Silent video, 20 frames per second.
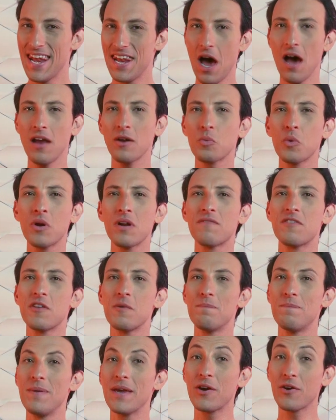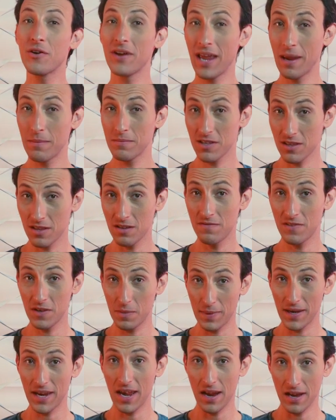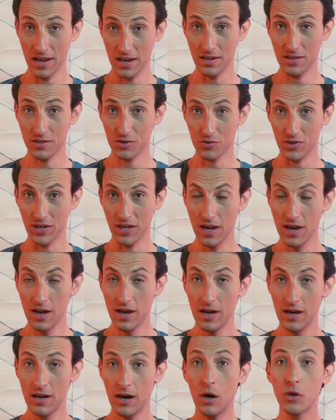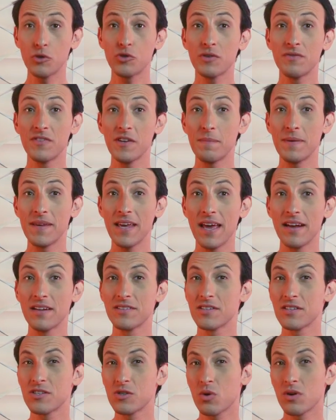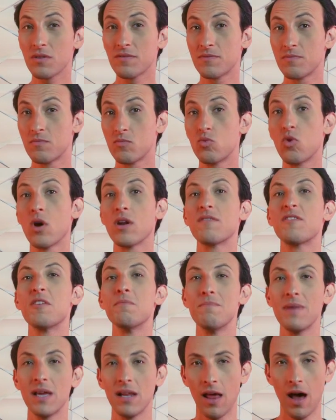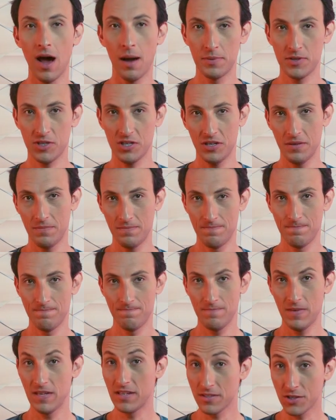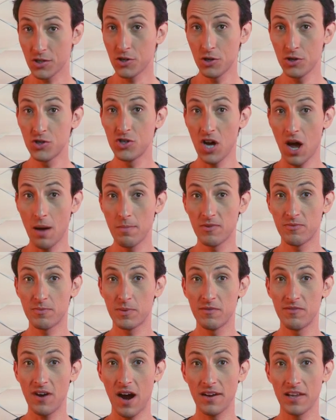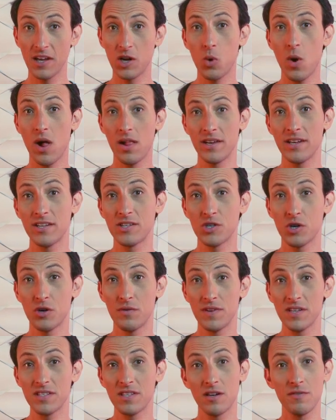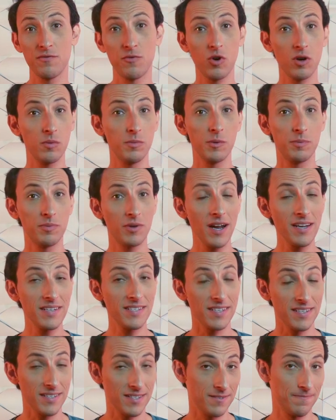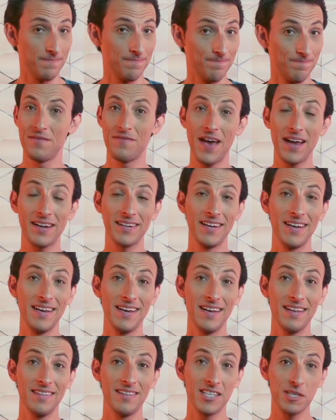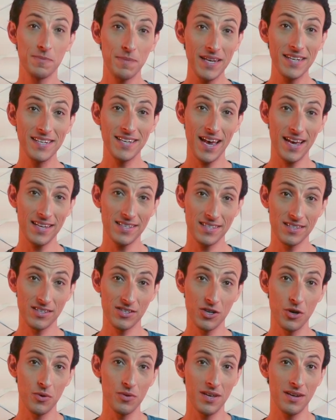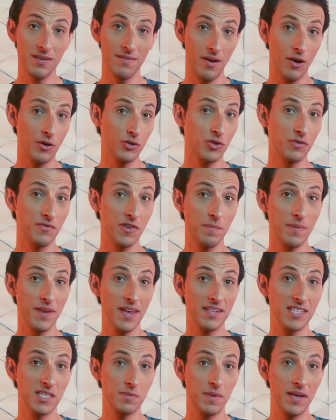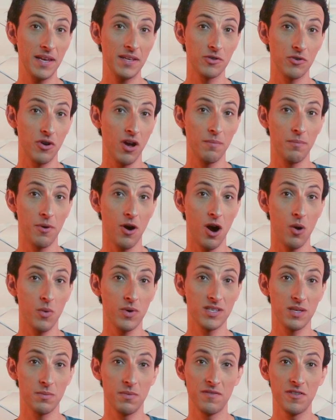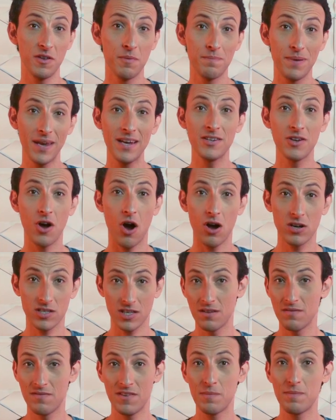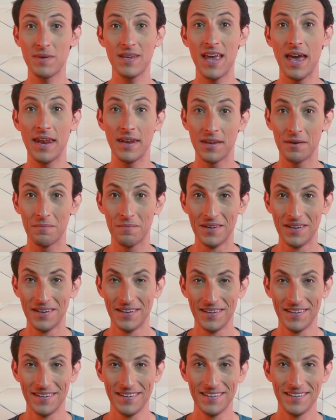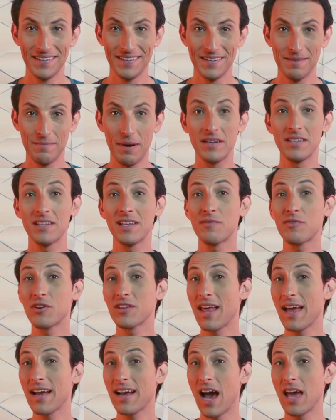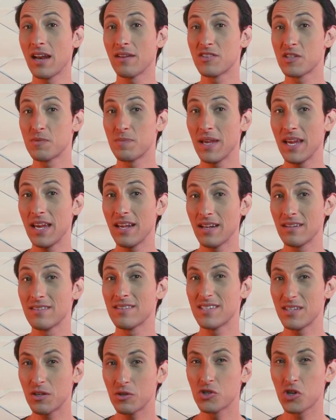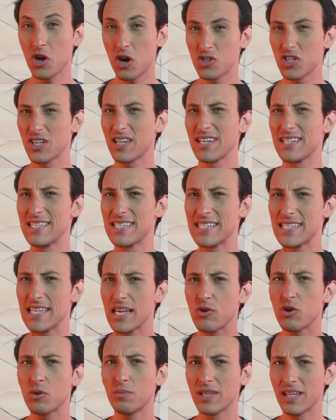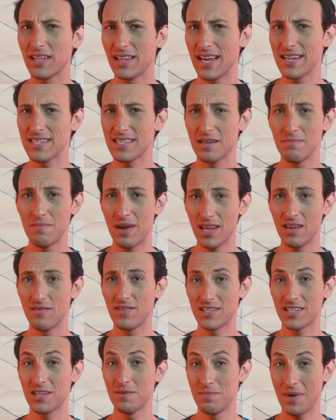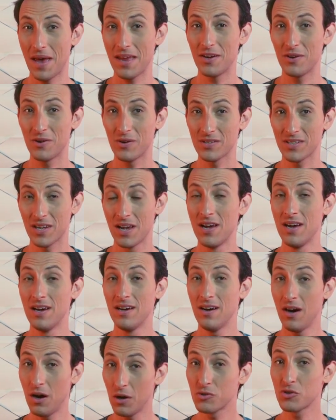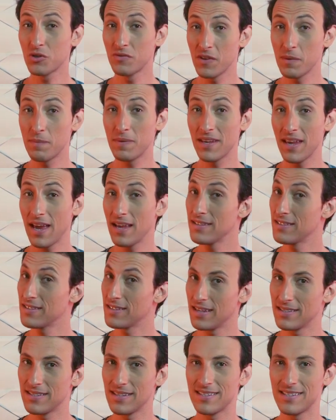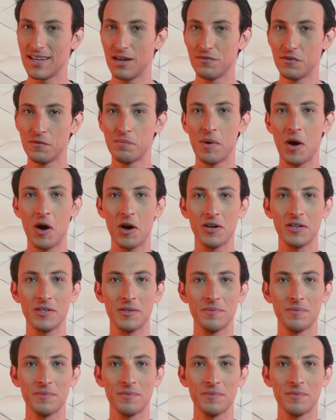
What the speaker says: Not one of the bigger names in the VPN industry, UltraVPN is a sort of run-of-the-mill option. It does a good job of providing quality service at affordable prices. In fact, the speed tests show that UltraVPN speeds are on par with some of the big dogs in VPNdom. By delivering that kind of speed and still charging considerably less than many of its competitors, UltraVPN sets itself apart.